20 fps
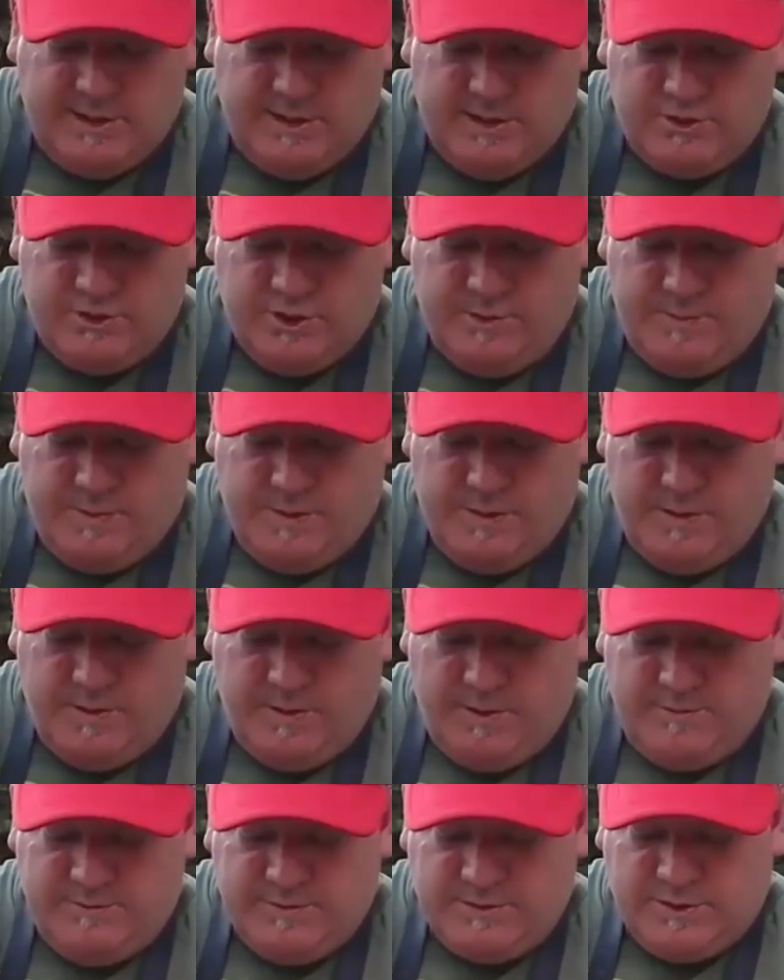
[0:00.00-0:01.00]
going to drip, and a
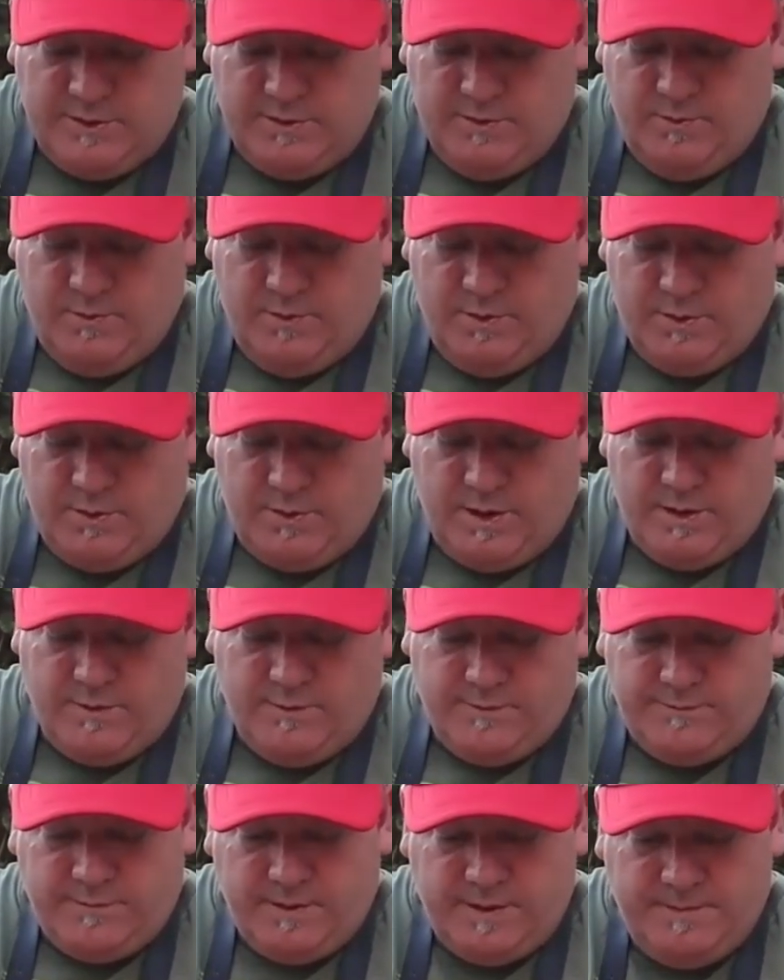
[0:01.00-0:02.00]
lot of it's going to walk right
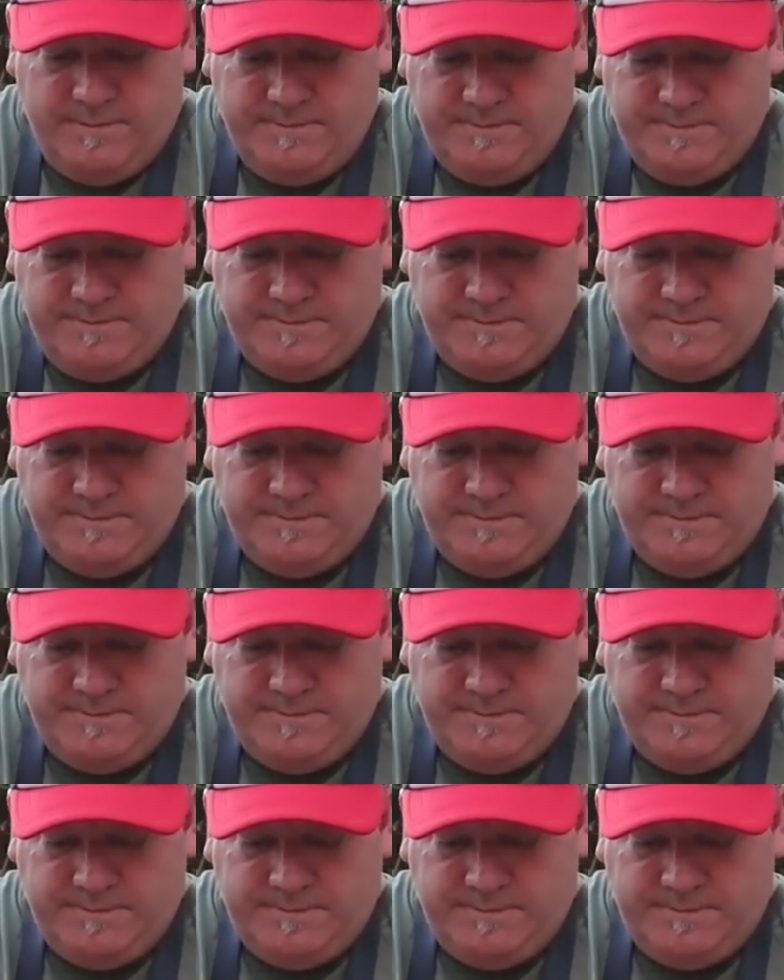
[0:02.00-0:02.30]
off there.